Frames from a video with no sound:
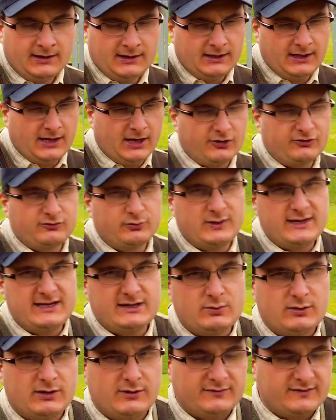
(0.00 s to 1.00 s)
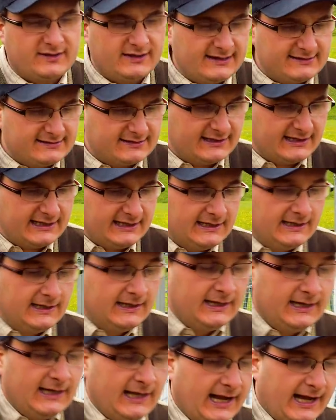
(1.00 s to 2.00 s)
last week when I was in Italy,
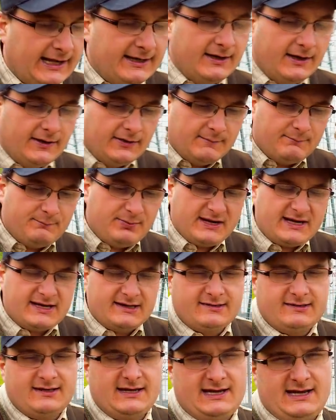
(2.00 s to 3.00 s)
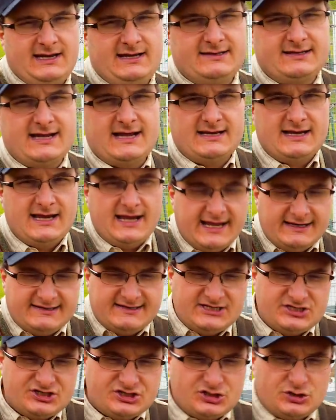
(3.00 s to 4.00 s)
and the biggest thing he said is
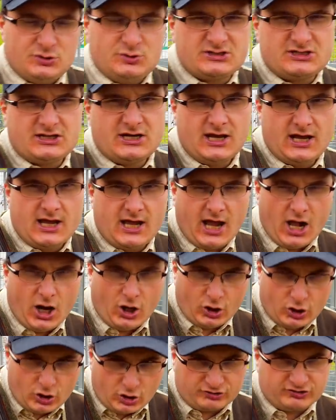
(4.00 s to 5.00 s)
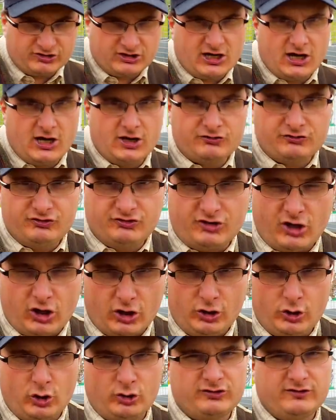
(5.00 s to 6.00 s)
he shoots a lot of cartridges, a
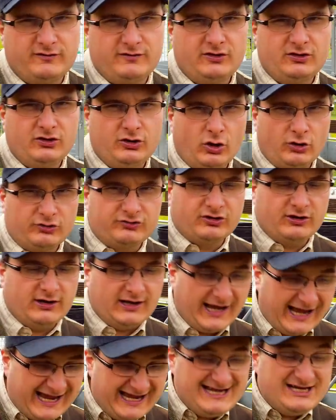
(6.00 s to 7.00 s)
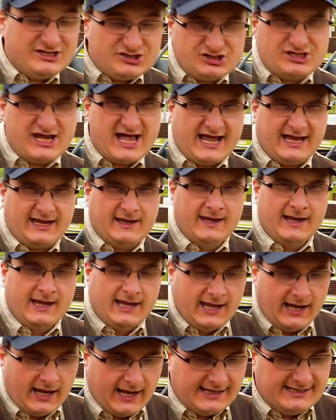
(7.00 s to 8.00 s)
lot each day,
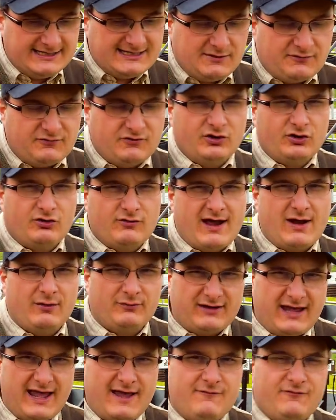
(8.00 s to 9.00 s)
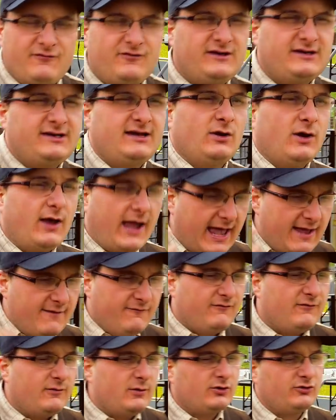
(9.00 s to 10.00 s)
and different grounds.
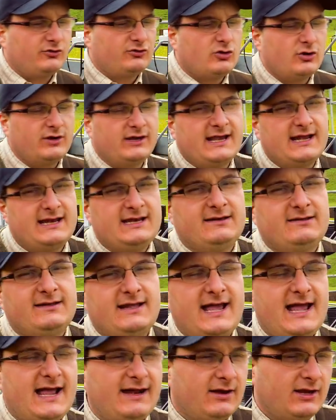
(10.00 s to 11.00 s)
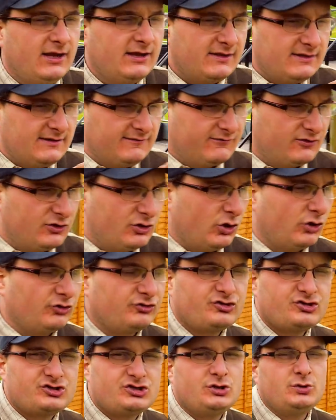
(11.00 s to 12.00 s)
Everyone's got to get into their head that you've got
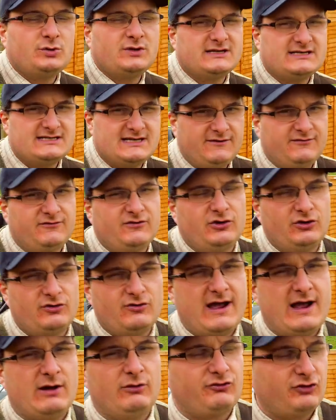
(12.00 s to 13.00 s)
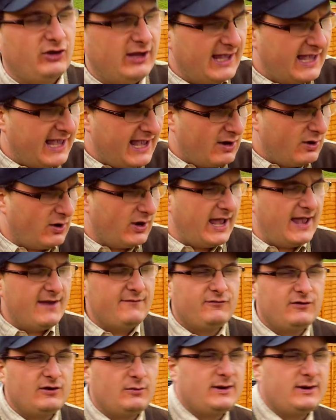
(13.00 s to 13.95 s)
to shoot the different grounds. Every